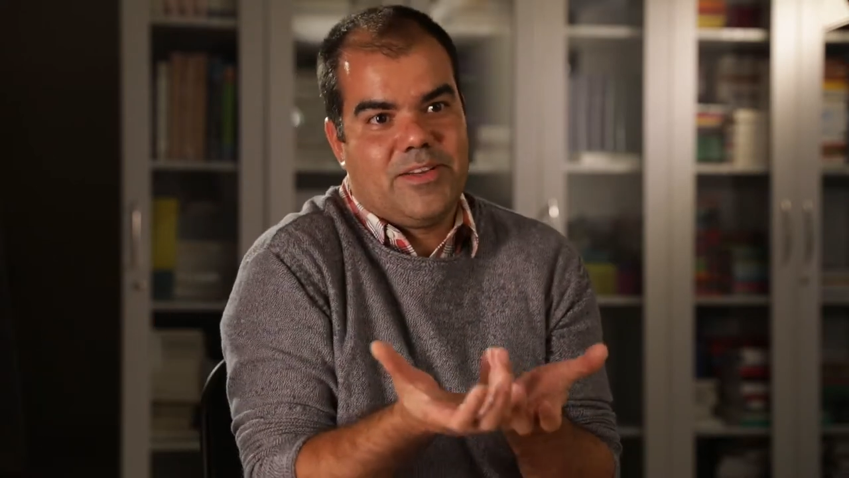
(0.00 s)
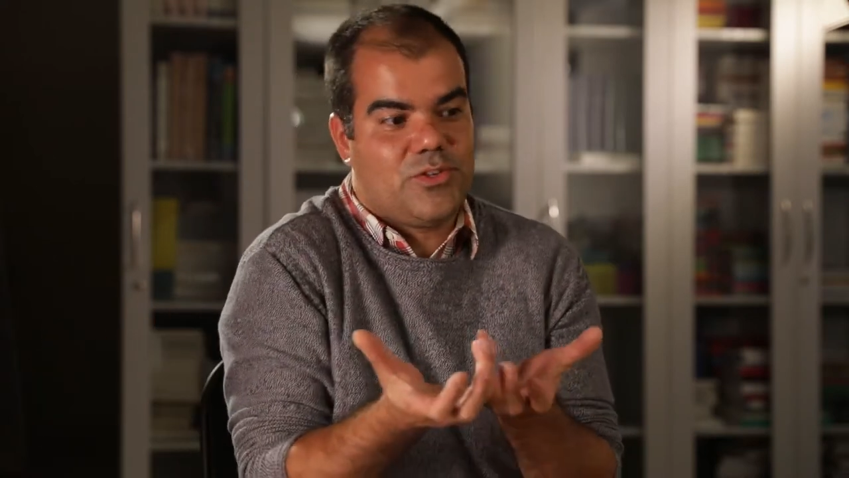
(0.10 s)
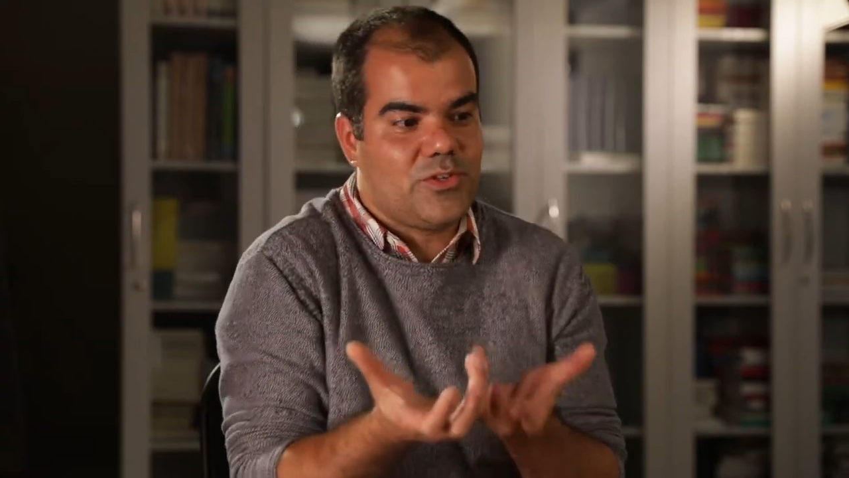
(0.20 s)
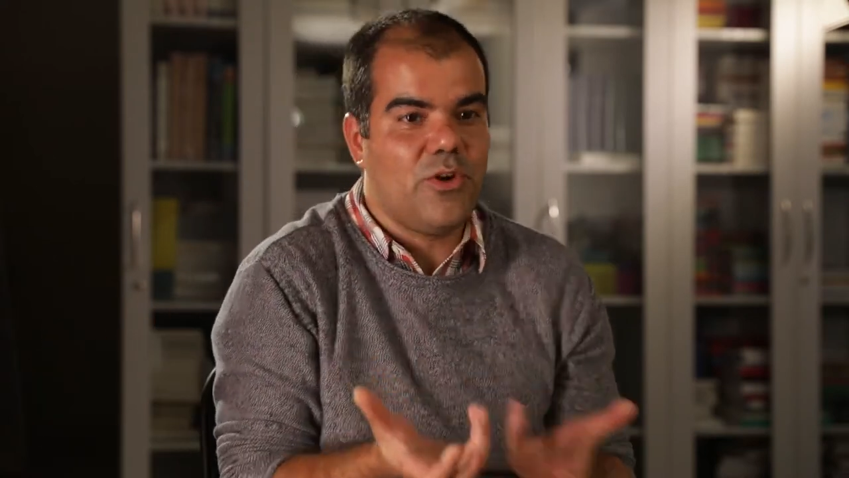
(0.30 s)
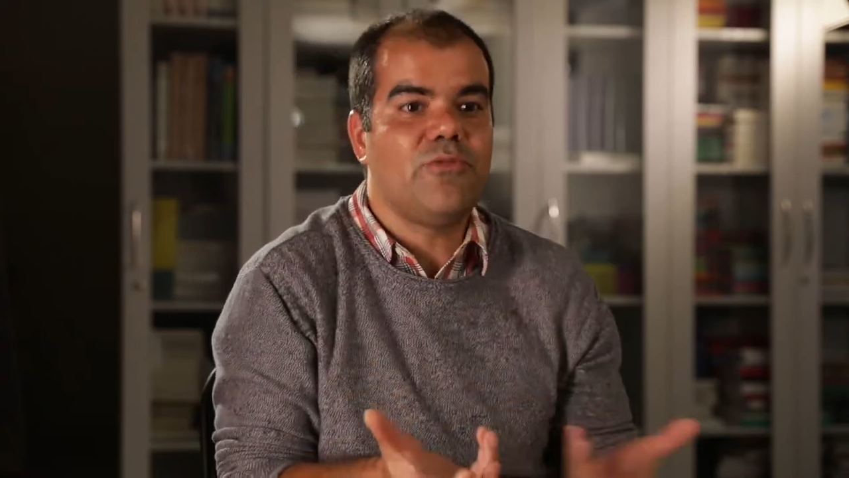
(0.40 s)

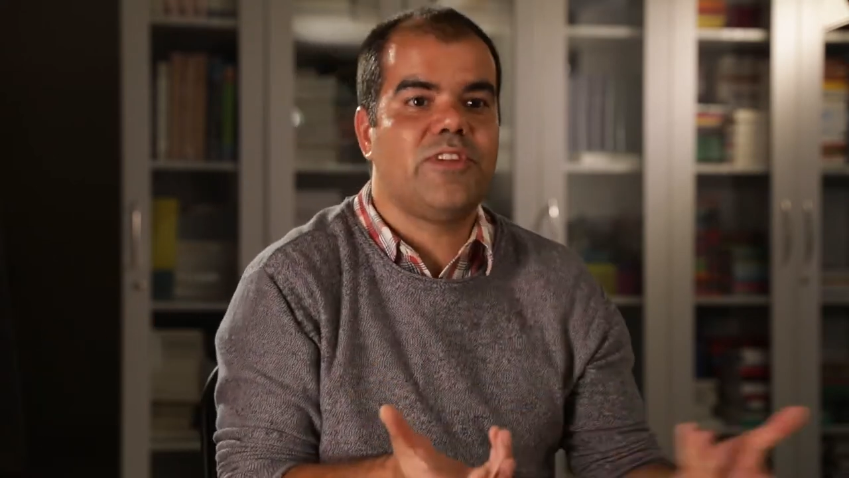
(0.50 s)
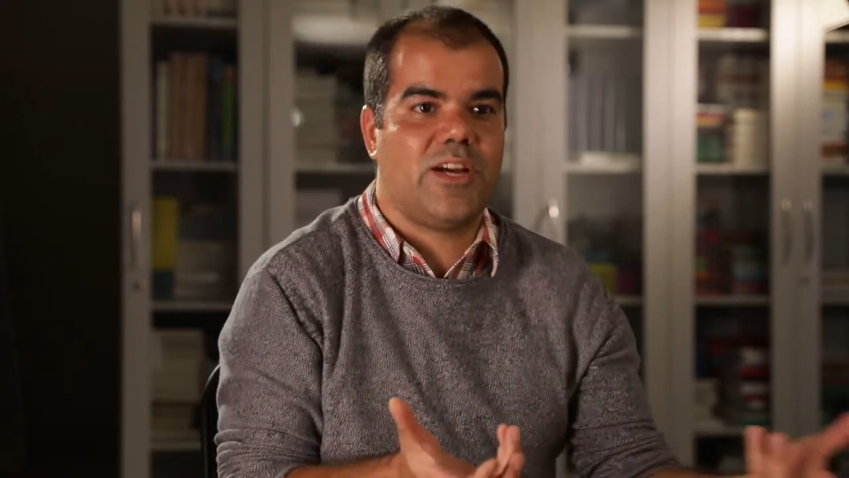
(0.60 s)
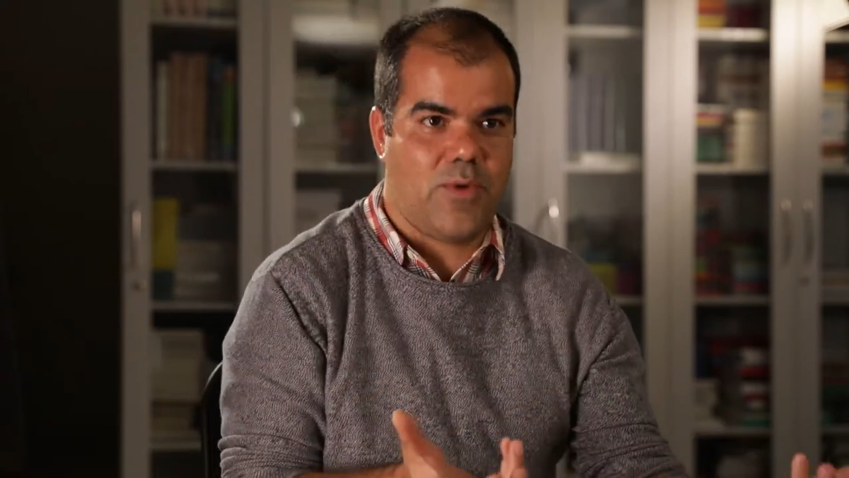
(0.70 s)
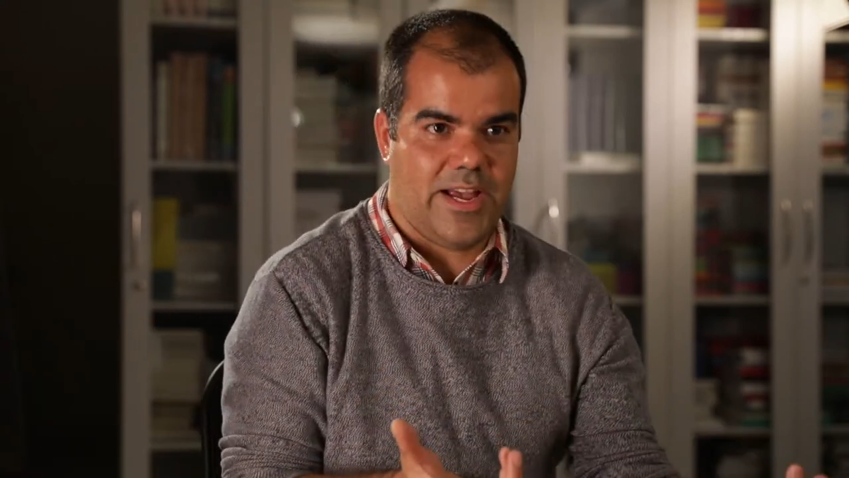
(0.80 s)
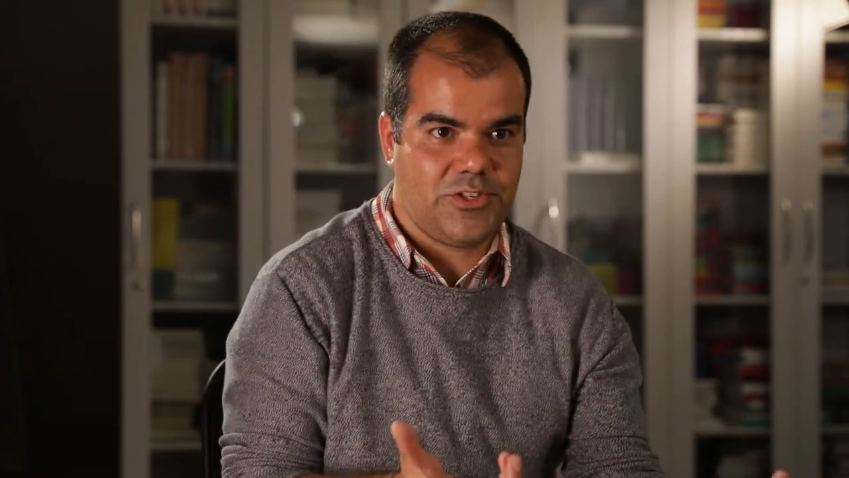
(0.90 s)
solve the
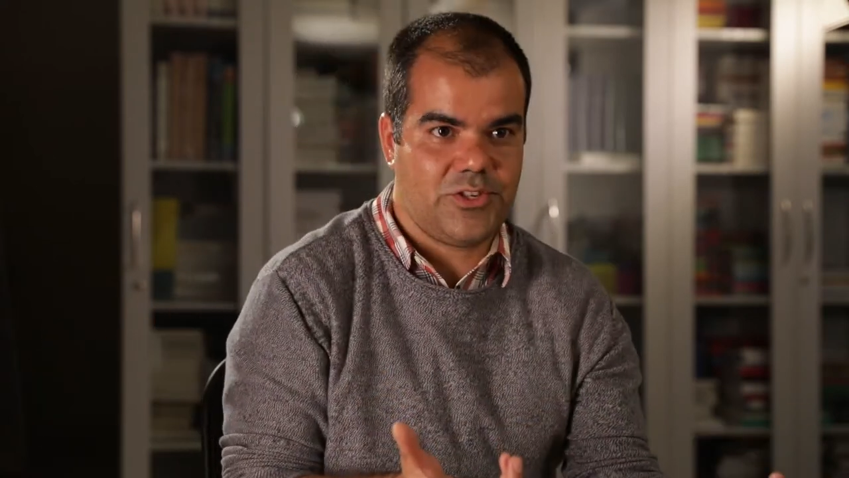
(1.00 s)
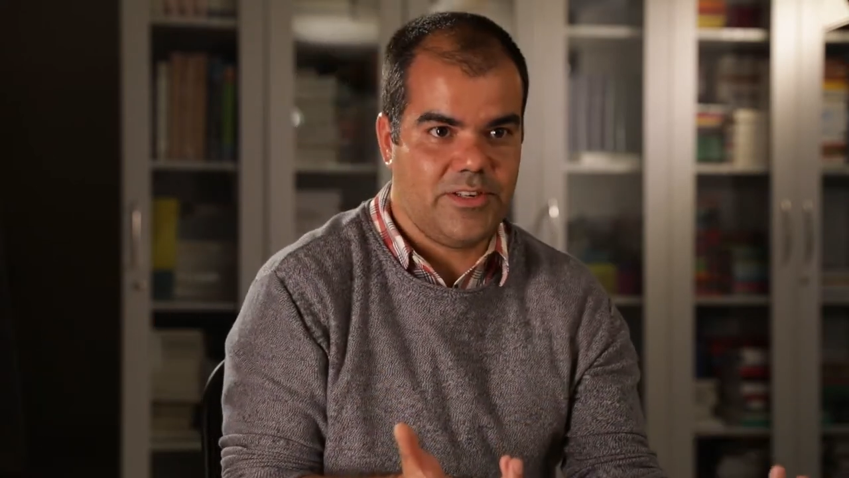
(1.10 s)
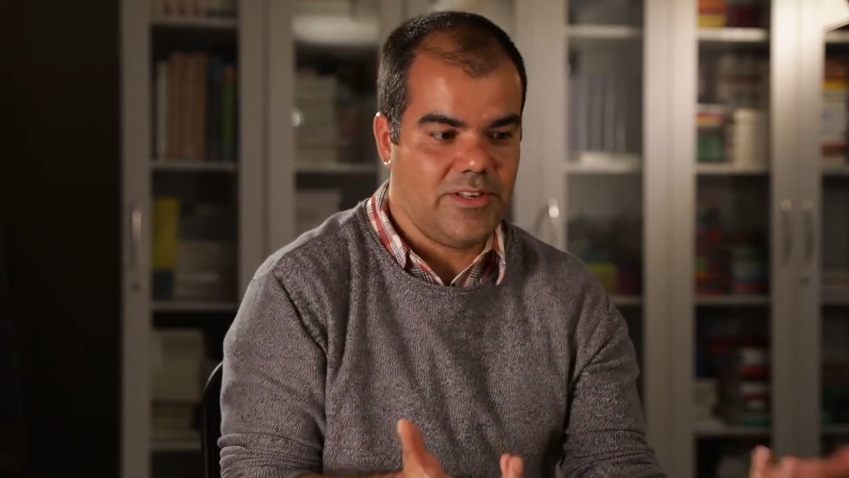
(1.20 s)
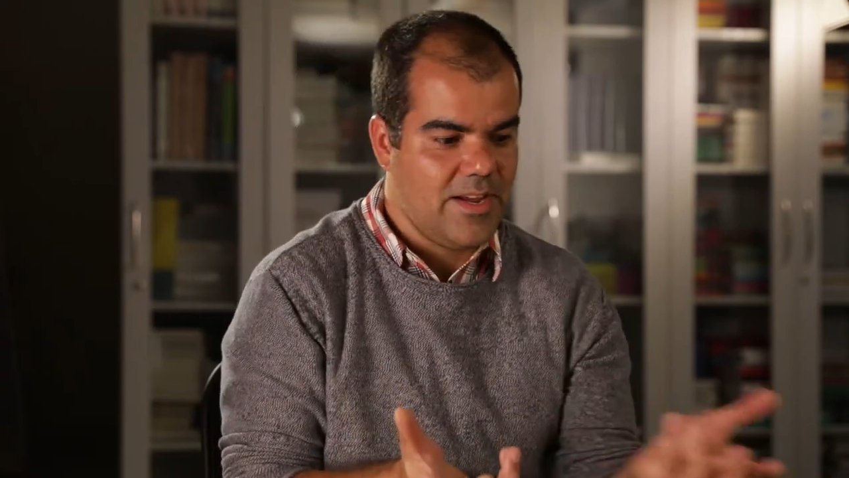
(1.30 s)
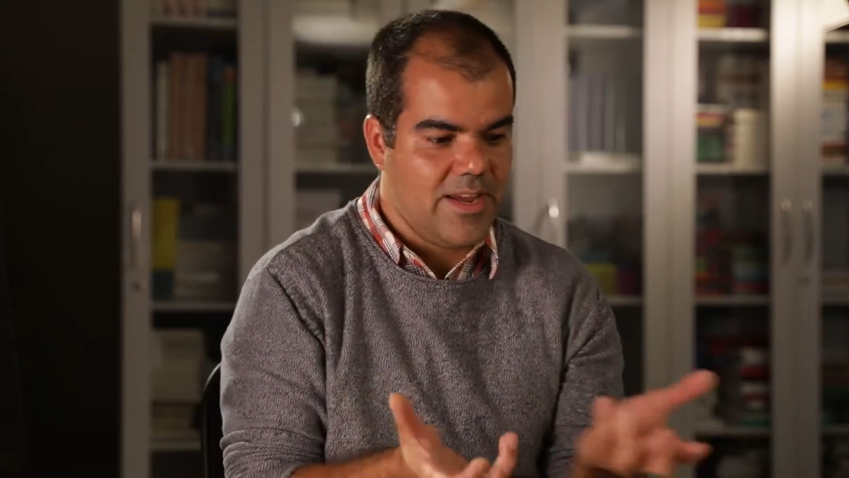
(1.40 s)

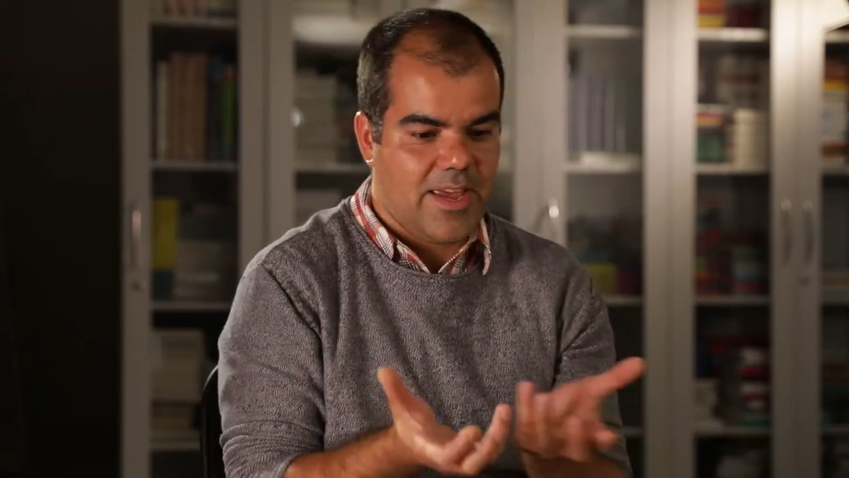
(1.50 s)
question